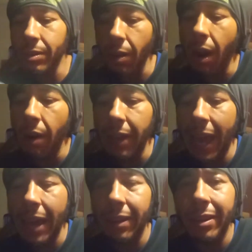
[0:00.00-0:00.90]
So I already
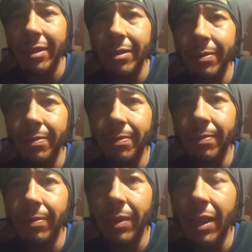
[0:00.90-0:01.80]
had this.
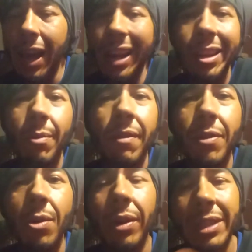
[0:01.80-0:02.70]
I didn't
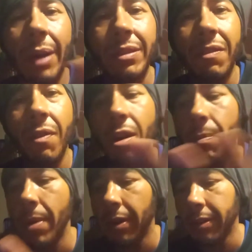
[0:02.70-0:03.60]
review it because I was at
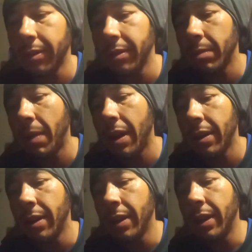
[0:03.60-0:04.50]
Farm Burger. So this is
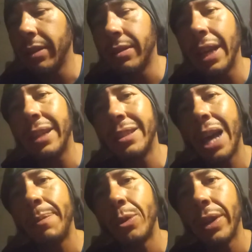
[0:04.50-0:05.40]
my second
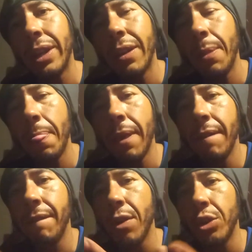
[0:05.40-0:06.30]
time drinking it.
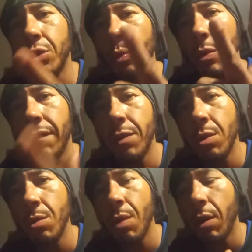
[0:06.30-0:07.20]
First
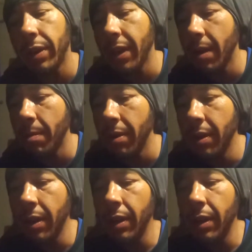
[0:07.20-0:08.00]
review on camera.